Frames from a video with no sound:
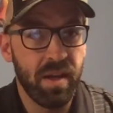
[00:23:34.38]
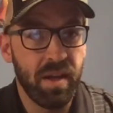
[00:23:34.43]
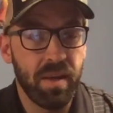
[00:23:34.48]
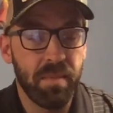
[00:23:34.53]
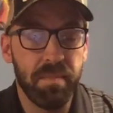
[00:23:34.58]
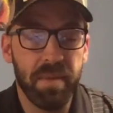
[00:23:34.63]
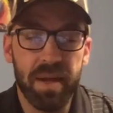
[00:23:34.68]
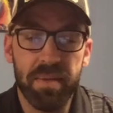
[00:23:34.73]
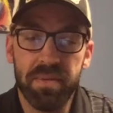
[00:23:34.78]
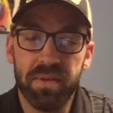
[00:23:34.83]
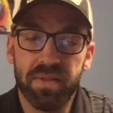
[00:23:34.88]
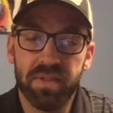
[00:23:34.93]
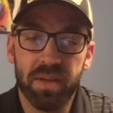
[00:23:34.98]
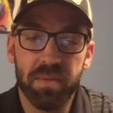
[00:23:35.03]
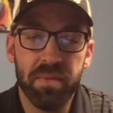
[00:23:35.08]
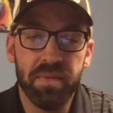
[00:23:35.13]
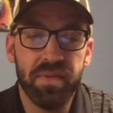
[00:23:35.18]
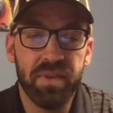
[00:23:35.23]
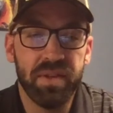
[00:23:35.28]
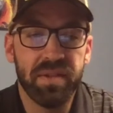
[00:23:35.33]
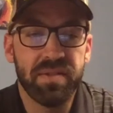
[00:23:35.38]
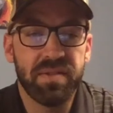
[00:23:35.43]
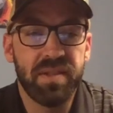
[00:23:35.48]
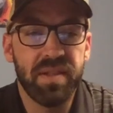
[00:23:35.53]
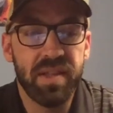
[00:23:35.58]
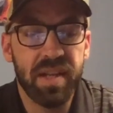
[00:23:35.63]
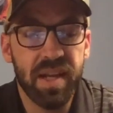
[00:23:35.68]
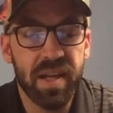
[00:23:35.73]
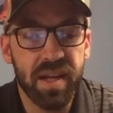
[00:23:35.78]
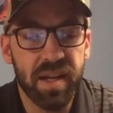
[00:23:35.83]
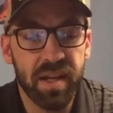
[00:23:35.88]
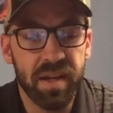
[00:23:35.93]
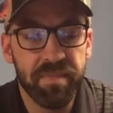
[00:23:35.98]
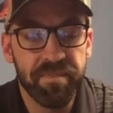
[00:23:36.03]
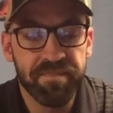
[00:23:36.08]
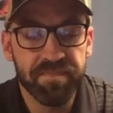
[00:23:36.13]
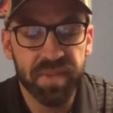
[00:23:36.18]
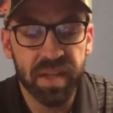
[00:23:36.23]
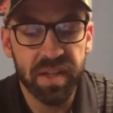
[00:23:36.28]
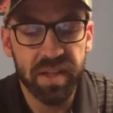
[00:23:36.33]
Maybe some of us today
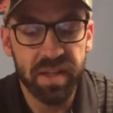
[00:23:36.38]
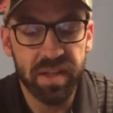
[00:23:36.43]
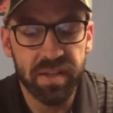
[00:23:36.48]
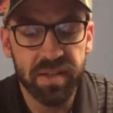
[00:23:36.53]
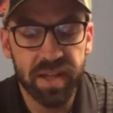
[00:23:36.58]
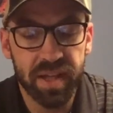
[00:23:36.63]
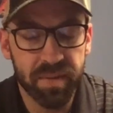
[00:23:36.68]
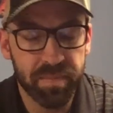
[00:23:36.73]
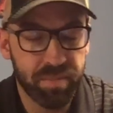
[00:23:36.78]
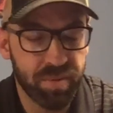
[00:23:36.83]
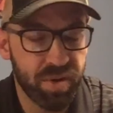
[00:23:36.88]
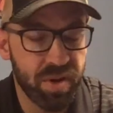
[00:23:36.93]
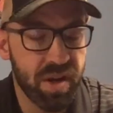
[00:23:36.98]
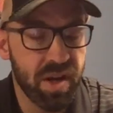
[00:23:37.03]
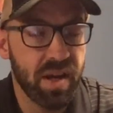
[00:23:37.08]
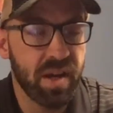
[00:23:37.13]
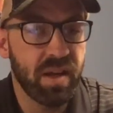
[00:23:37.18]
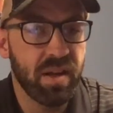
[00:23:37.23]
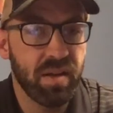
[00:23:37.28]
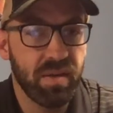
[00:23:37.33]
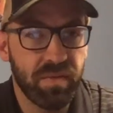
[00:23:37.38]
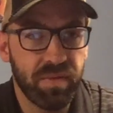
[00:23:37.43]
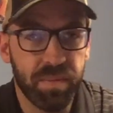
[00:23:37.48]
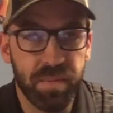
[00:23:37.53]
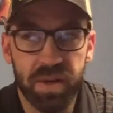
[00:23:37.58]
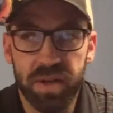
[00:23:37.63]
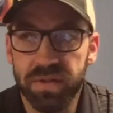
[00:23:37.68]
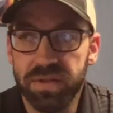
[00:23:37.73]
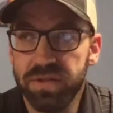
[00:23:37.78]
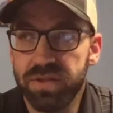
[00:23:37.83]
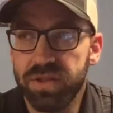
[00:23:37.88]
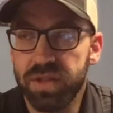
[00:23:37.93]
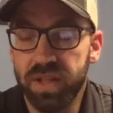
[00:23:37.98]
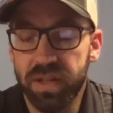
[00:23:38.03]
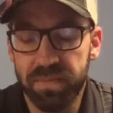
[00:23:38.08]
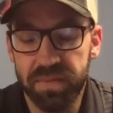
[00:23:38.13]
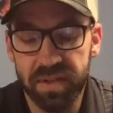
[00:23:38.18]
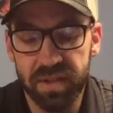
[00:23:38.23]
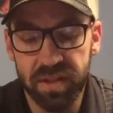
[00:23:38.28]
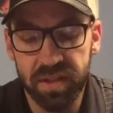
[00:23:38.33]
need to take a break from all the
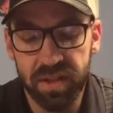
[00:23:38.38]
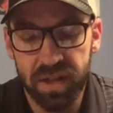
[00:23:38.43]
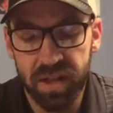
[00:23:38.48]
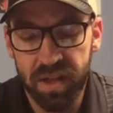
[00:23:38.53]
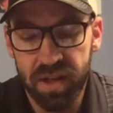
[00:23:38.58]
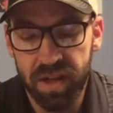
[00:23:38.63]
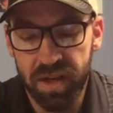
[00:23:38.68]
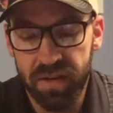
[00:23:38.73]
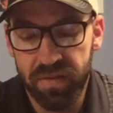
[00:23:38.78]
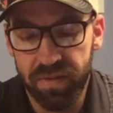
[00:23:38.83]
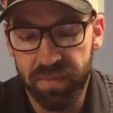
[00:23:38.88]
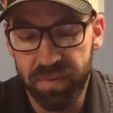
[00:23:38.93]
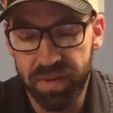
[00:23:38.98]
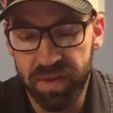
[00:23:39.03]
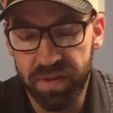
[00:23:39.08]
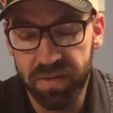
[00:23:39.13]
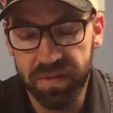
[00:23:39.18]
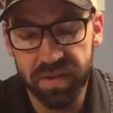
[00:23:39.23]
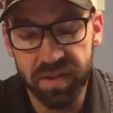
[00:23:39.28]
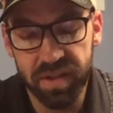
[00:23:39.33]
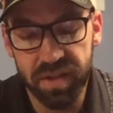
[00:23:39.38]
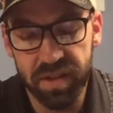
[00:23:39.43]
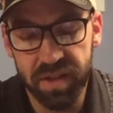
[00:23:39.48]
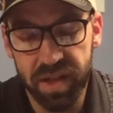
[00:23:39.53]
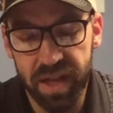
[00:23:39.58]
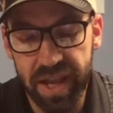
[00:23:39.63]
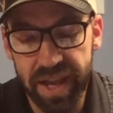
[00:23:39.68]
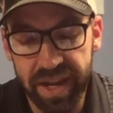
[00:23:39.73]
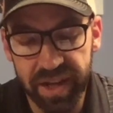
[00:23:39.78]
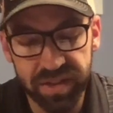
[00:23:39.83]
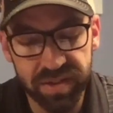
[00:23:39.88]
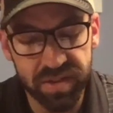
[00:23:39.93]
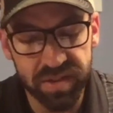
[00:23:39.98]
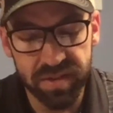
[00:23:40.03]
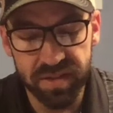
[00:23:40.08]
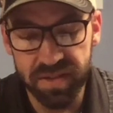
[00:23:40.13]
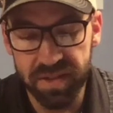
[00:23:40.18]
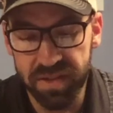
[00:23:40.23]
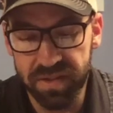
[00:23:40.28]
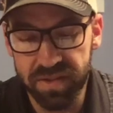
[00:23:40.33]
drama, from all the
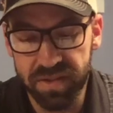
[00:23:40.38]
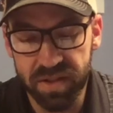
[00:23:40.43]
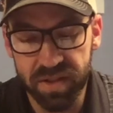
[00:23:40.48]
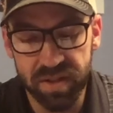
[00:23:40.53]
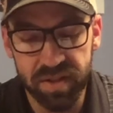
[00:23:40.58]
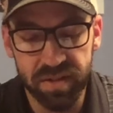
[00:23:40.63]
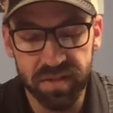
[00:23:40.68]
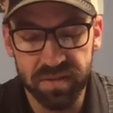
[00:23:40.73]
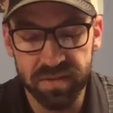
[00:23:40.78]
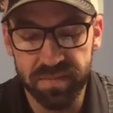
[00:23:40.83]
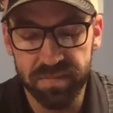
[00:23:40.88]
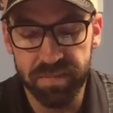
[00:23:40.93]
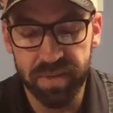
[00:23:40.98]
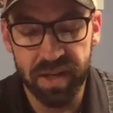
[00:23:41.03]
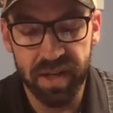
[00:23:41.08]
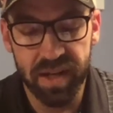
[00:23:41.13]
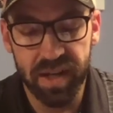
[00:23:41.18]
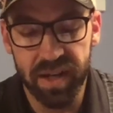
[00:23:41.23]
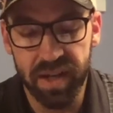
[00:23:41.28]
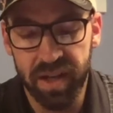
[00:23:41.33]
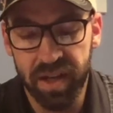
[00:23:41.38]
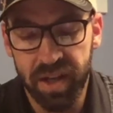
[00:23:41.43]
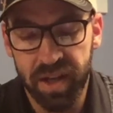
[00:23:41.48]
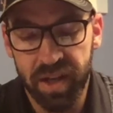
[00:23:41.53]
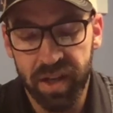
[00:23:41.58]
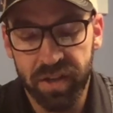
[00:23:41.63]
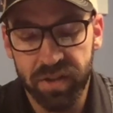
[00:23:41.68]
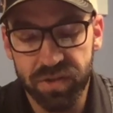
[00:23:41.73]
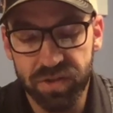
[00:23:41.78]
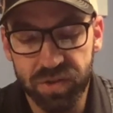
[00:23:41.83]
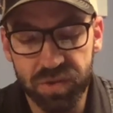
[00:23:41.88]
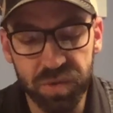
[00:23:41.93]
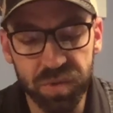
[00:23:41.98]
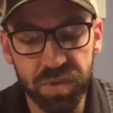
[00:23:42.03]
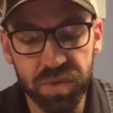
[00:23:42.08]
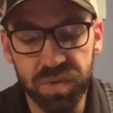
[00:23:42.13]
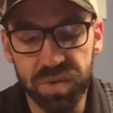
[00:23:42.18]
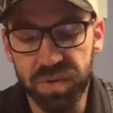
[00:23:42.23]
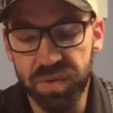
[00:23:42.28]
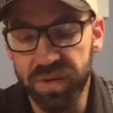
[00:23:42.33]
anxiousness caused by
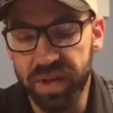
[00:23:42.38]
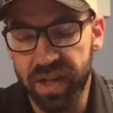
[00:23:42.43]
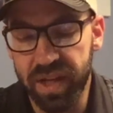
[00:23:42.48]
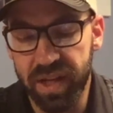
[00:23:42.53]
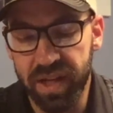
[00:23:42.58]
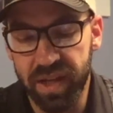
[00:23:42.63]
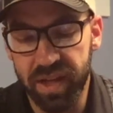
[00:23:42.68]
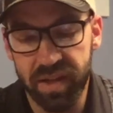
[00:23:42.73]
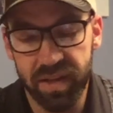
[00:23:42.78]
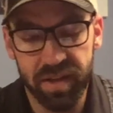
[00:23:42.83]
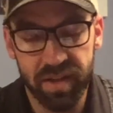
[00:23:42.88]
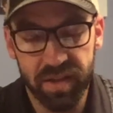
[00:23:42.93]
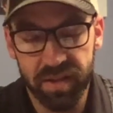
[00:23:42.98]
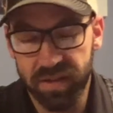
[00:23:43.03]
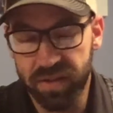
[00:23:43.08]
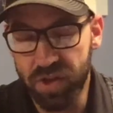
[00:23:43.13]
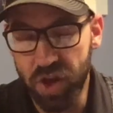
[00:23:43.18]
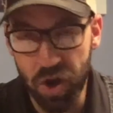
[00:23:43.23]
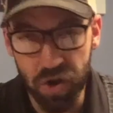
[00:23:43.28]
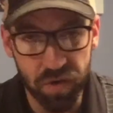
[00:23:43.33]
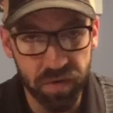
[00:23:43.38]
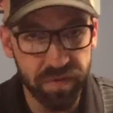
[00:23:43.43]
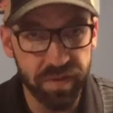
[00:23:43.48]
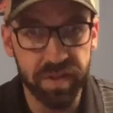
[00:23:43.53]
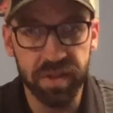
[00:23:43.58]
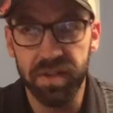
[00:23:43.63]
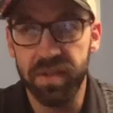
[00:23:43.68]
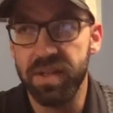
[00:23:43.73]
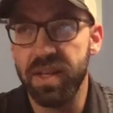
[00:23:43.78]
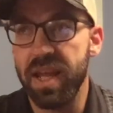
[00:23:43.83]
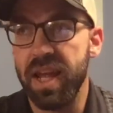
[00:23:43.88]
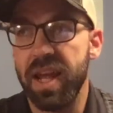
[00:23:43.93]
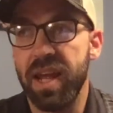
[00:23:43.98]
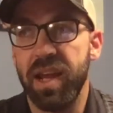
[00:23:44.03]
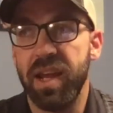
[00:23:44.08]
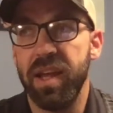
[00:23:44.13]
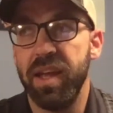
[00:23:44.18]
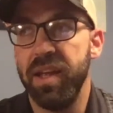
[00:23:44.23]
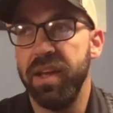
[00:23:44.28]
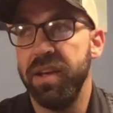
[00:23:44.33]
school and COVID
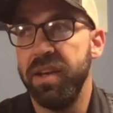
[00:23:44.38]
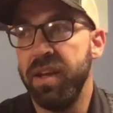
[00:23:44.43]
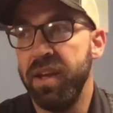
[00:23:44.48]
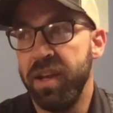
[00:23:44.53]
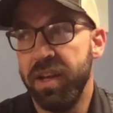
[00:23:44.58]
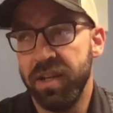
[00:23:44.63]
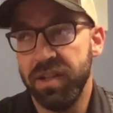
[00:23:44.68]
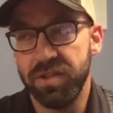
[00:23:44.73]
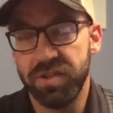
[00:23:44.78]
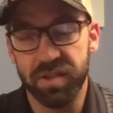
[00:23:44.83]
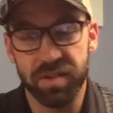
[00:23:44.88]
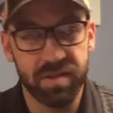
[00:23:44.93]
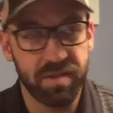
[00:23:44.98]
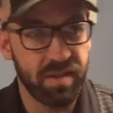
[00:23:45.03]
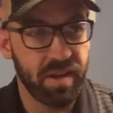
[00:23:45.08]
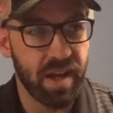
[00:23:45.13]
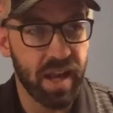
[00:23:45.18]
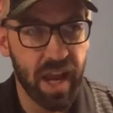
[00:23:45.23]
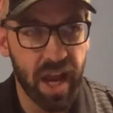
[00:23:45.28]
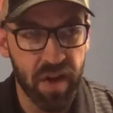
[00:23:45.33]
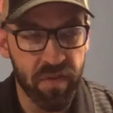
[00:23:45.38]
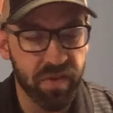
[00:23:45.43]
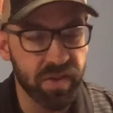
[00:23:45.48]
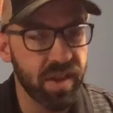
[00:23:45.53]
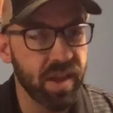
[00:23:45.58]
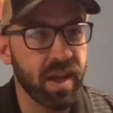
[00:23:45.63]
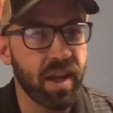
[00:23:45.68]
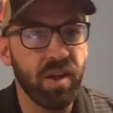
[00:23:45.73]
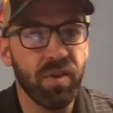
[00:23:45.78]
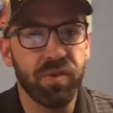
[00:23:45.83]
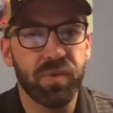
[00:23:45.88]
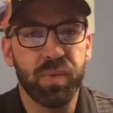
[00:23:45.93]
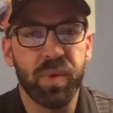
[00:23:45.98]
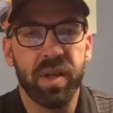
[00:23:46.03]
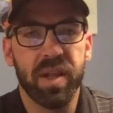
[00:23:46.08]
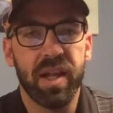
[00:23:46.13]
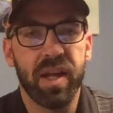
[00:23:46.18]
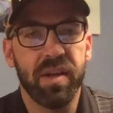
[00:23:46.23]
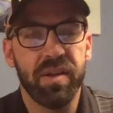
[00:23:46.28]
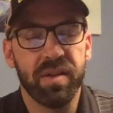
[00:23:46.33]
and just everything else we
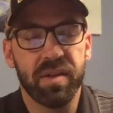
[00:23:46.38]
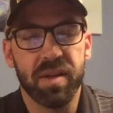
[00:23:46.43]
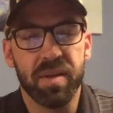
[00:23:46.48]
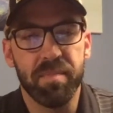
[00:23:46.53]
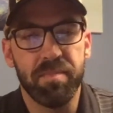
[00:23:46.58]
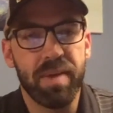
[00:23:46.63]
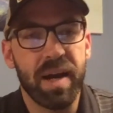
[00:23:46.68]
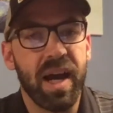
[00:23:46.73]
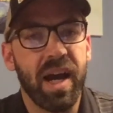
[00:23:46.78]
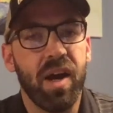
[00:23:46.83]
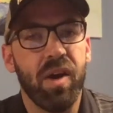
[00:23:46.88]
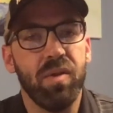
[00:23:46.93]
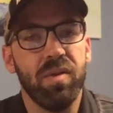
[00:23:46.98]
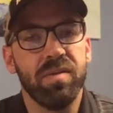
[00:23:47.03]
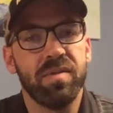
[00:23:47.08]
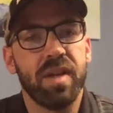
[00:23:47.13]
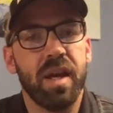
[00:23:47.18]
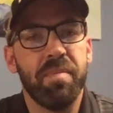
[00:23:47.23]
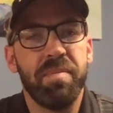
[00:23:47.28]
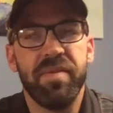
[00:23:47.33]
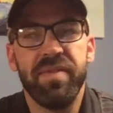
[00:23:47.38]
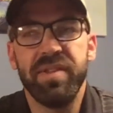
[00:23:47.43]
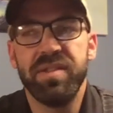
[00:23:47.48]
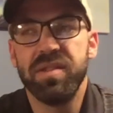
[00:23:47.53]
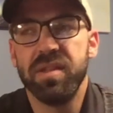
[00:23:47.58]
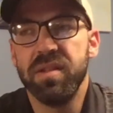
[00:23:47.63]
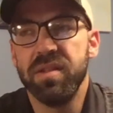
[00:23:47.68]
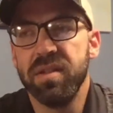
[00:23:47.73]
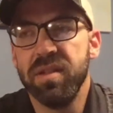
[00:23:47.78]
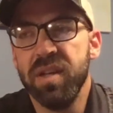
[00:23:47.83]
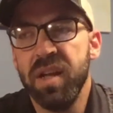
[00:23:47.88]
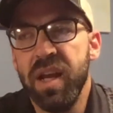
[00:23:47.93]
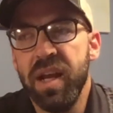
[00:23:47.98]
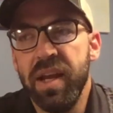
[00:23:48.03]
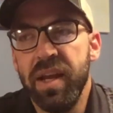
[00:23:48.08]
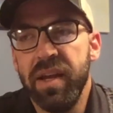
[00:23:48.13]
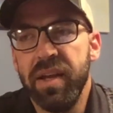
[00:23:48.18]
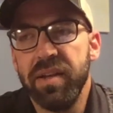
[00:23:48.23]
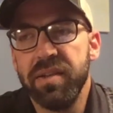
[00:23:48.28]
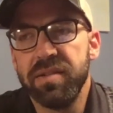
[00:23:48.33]
allow to compile on top of each other.
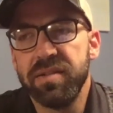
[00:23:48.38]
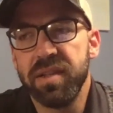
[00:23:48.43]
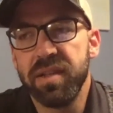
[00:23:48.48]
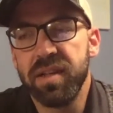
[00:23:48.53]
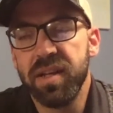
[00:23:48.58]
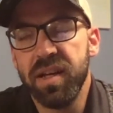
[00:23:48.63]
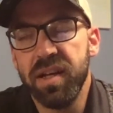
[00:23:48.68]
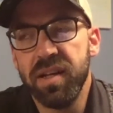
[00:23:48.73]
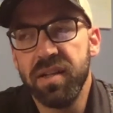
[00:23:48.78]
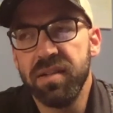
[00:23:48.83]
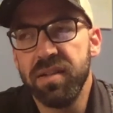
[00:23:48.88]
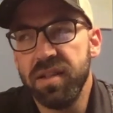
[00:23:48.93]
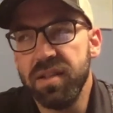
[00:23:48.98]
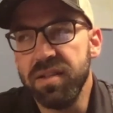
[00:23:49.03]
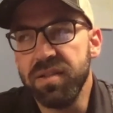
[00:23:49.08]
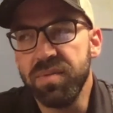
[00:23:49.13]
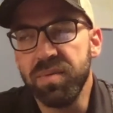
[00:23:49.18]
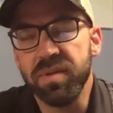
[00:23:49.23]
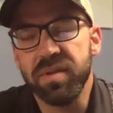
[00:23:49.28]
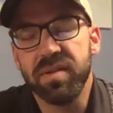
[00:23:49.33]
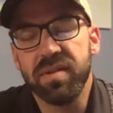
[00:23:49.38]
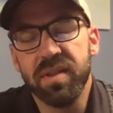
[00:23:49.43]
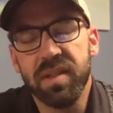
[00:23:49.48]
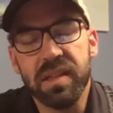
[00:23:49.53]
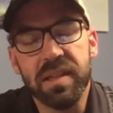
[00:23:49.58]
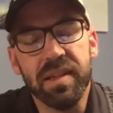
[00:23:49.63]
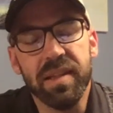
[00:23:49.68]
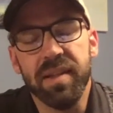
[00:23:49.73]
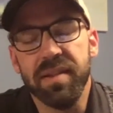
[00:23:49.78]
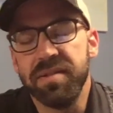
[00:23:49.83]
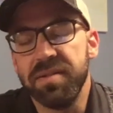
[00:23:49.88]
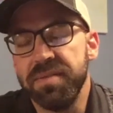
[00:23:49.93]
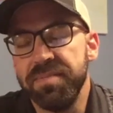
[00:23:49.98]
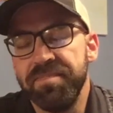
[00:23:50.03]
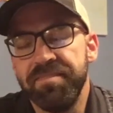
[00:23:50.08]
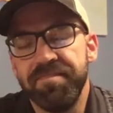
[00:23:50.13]
Say, God, I just want to sit and listen.